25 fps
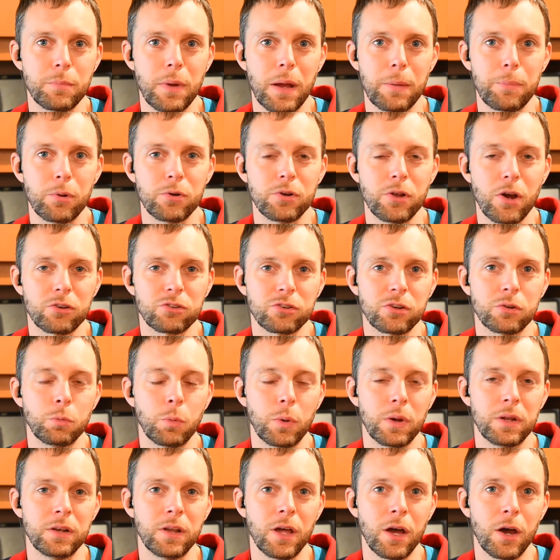production
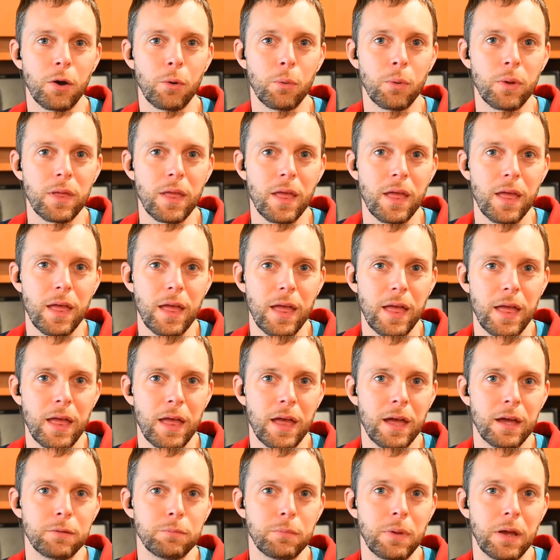window
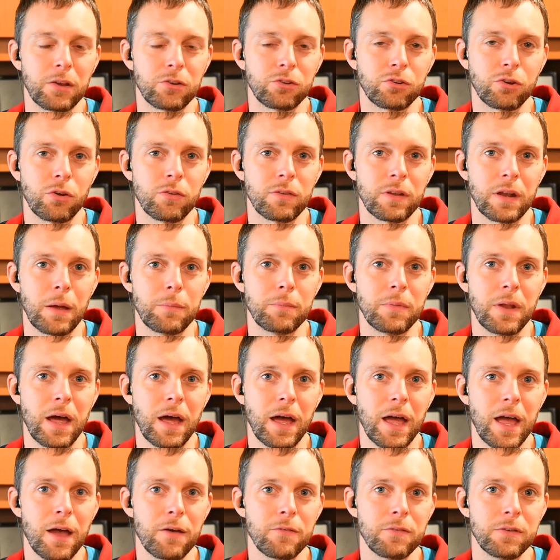and make sure that I'm
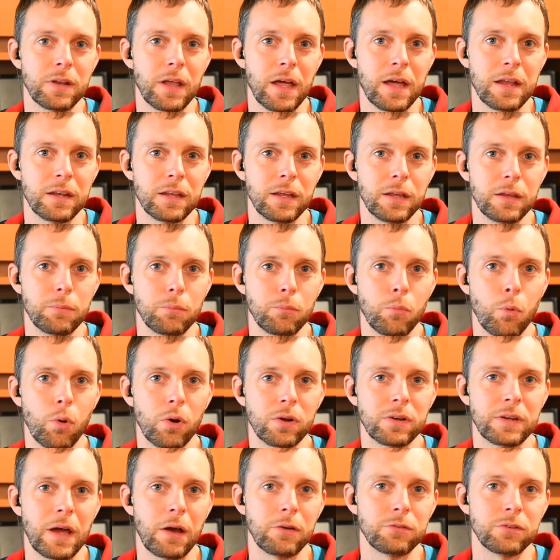not having any
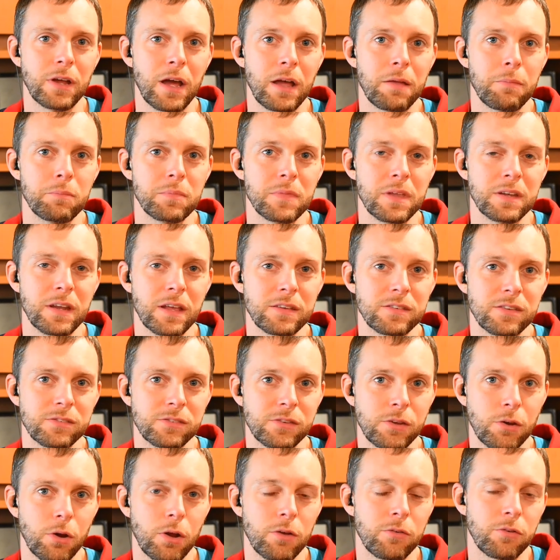more downtime than
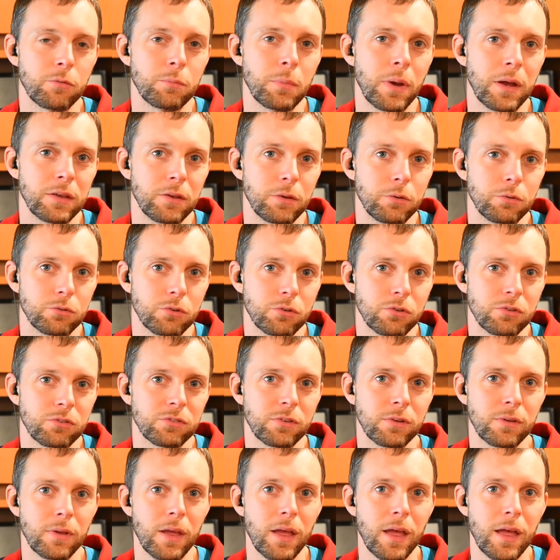necessary for my
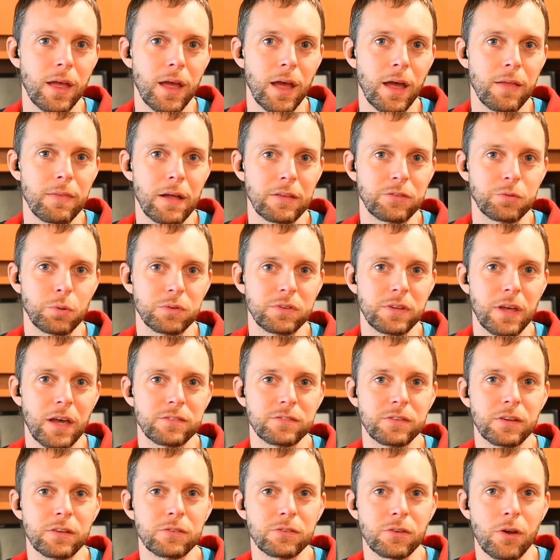users. And that's what
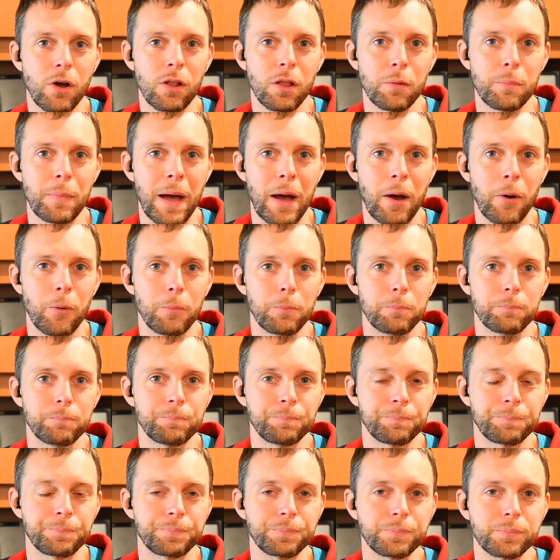testing is all about.
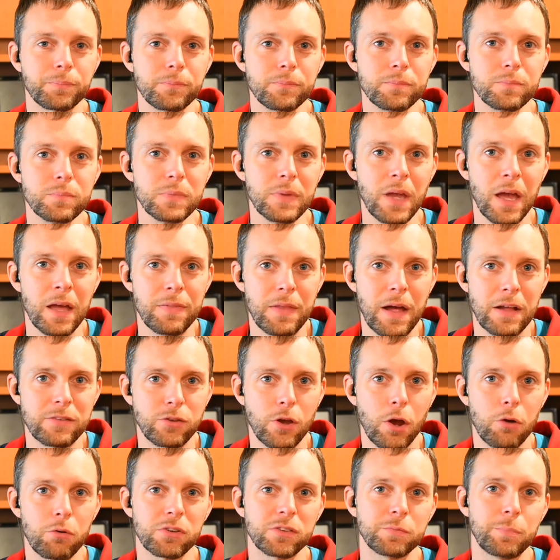And
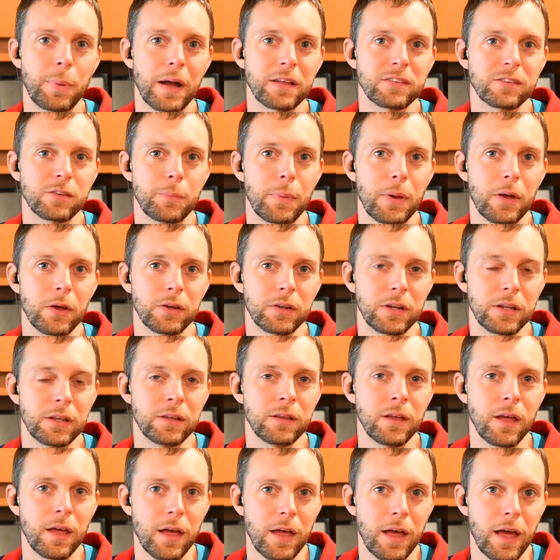that's our
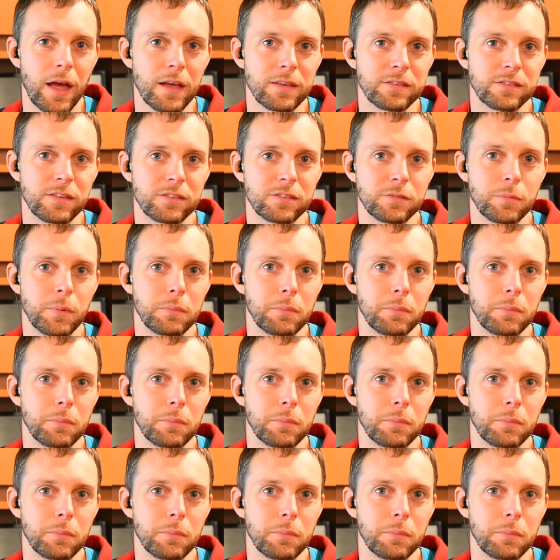responsibility as system